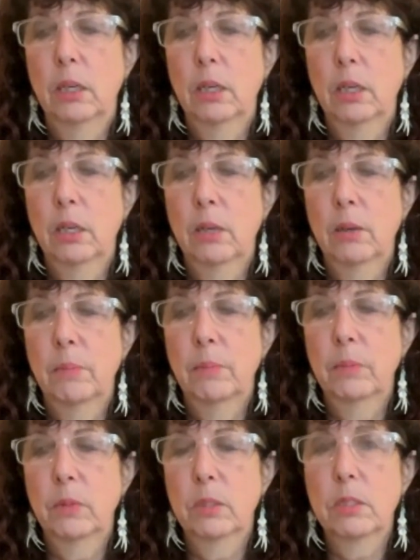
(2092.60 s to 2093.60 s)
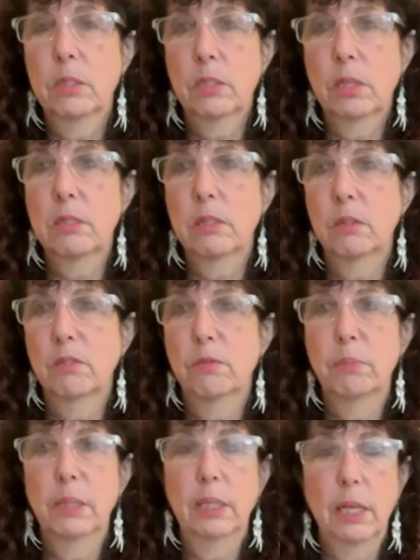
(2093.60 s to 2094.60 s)
the success of
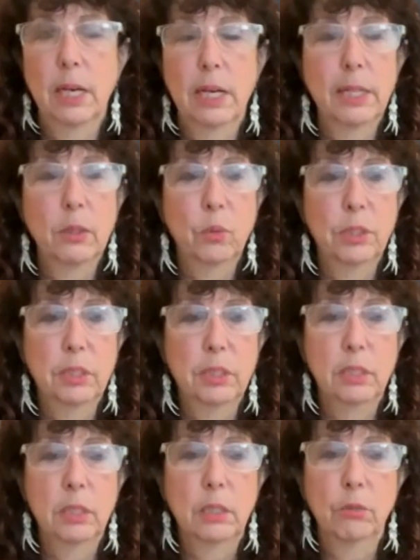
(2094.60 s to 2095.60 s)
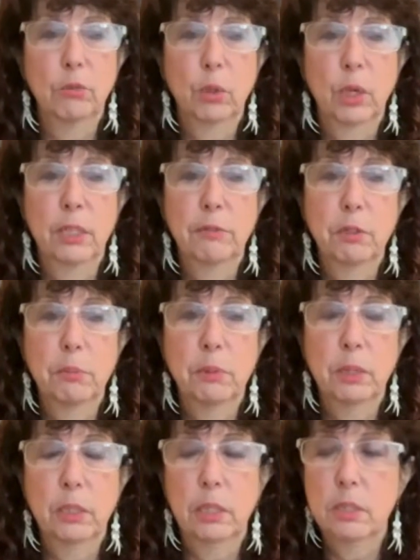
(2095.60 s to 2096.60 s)
BLI within a variety of
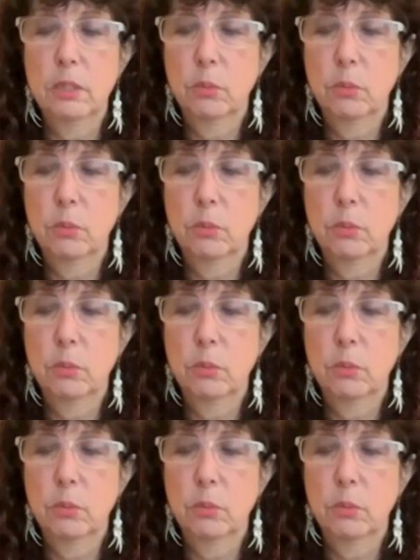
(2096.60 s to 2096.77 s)
communities.